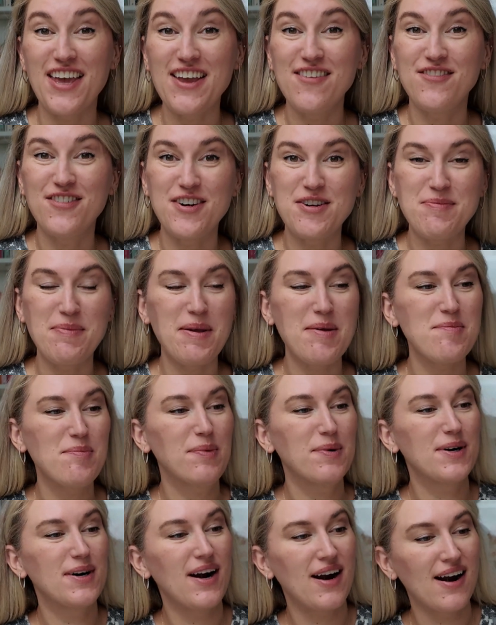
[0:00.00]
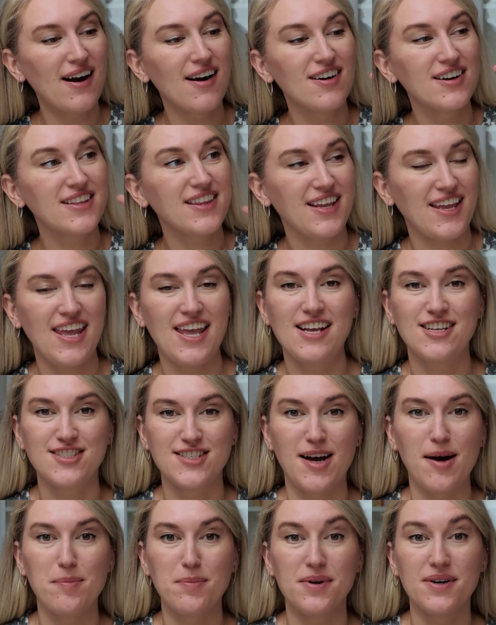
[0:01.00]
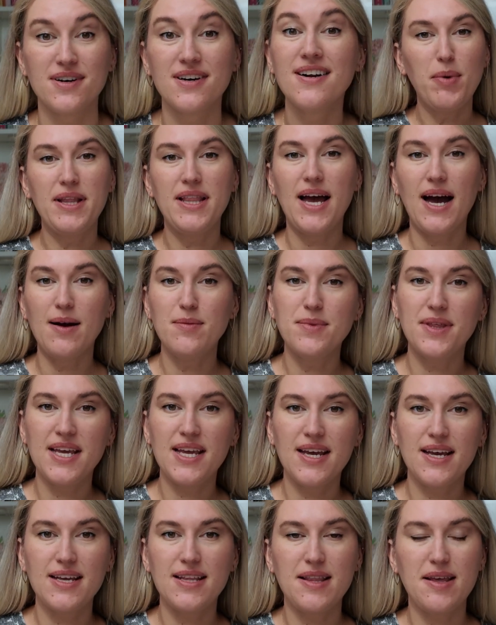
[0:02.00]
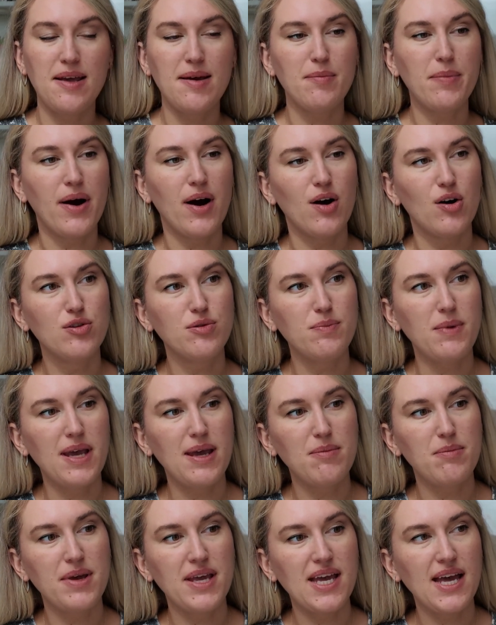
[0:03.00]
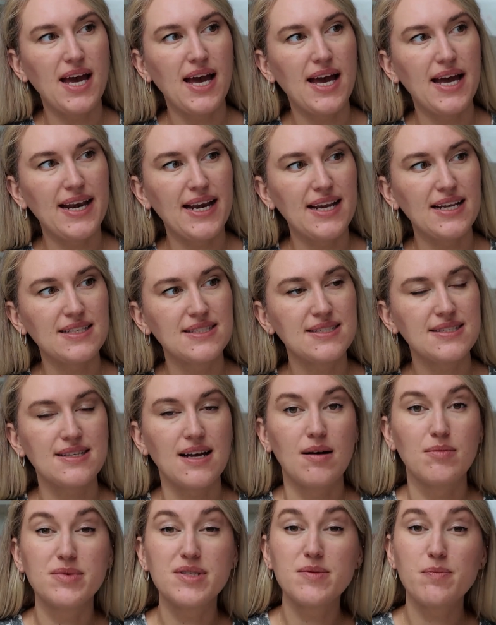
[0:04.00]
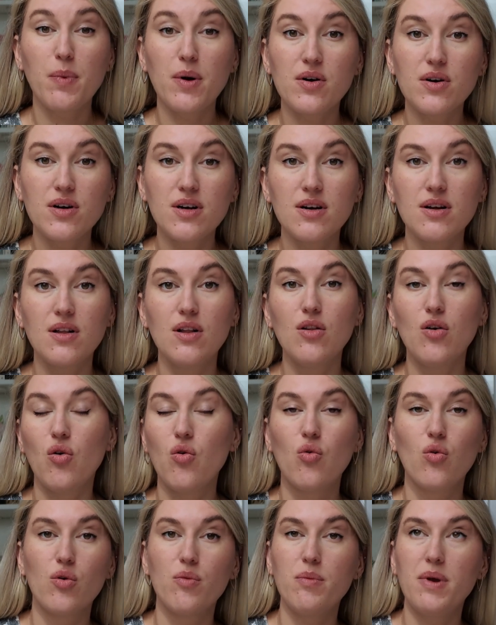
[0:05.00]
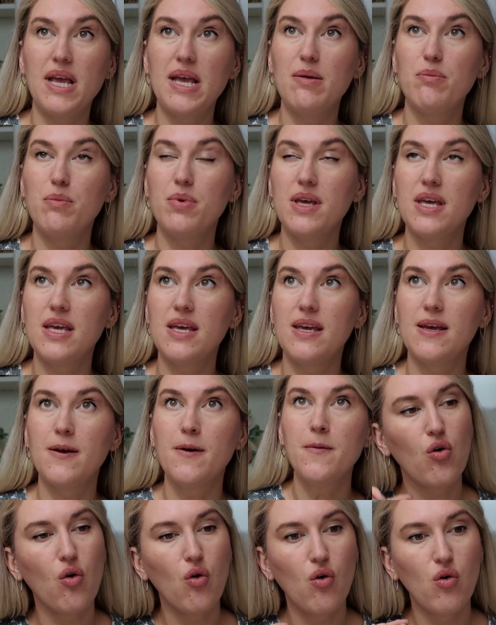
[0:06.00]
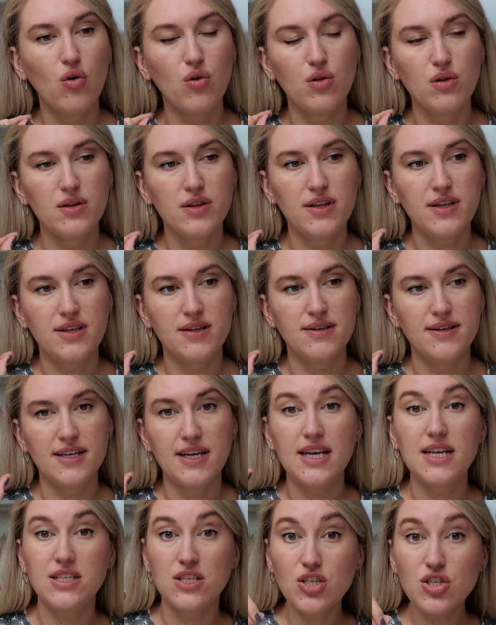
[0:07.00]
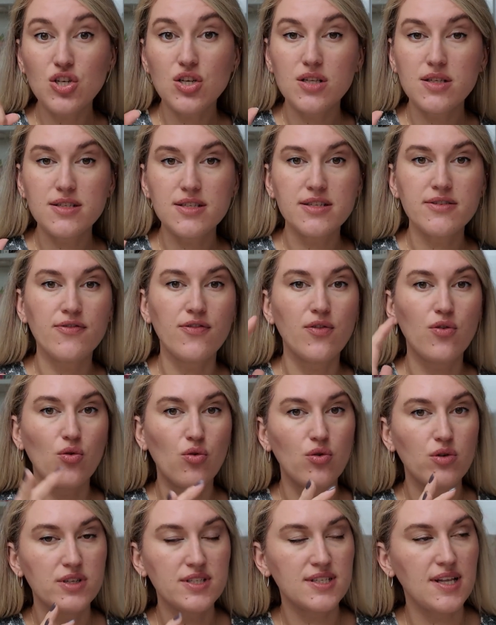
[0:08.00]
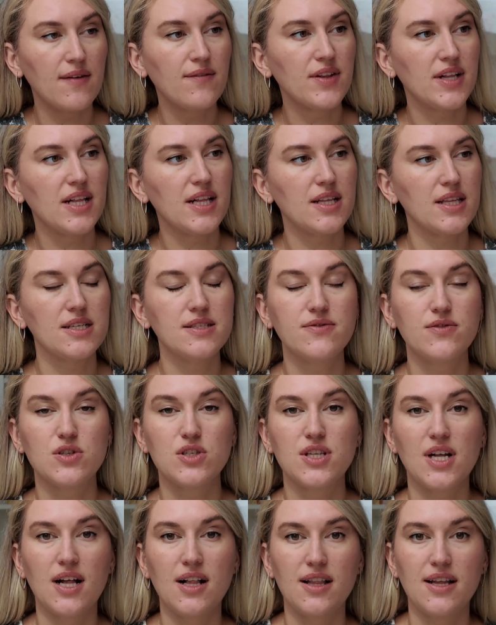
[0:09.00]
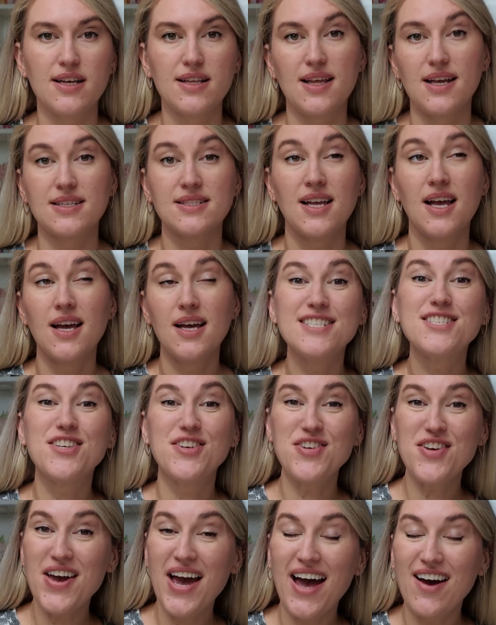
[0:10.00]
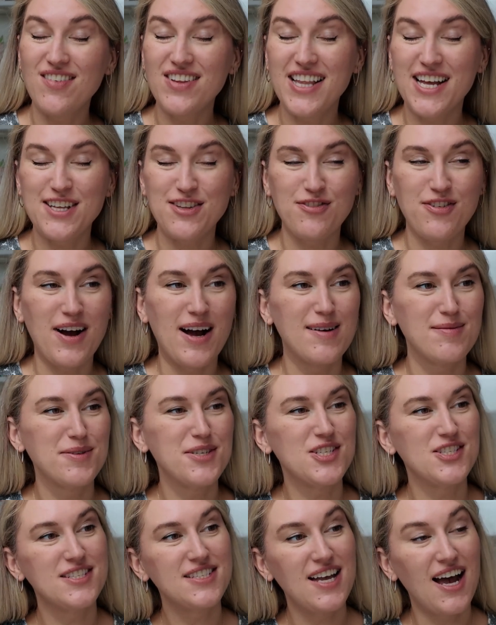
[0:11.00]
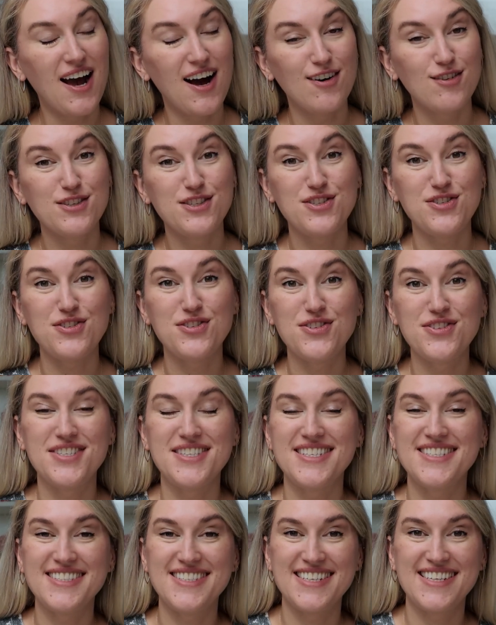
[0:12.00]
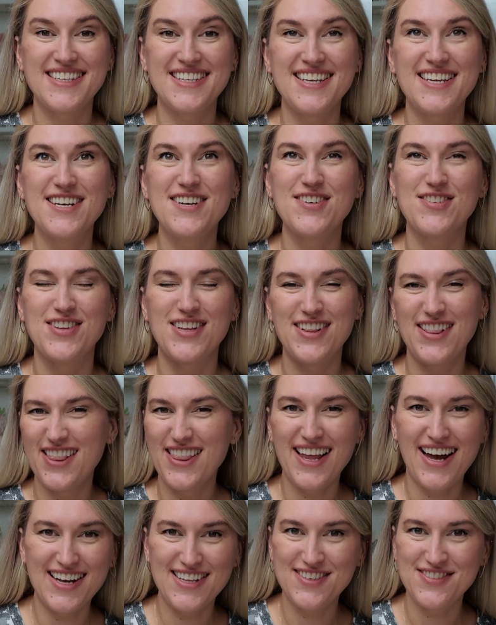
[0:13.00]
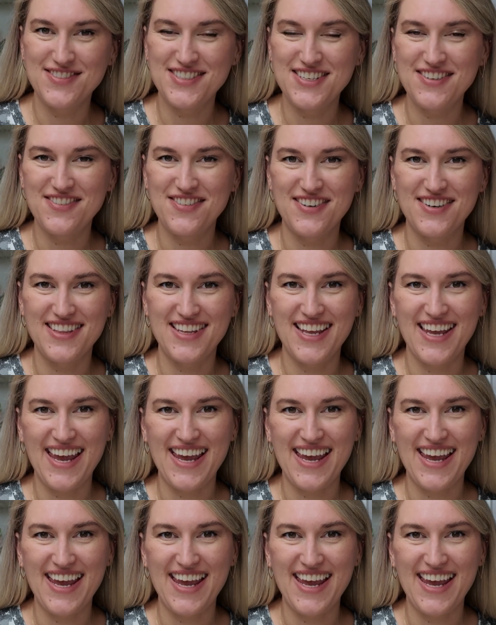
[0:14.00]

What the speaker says: wafer paper heart cake topper. But I'm thinking about maybe adding some sparkle or maybe gold initials for something like this, for a style like this. So you have a lot of options how to use this technique on a lot of different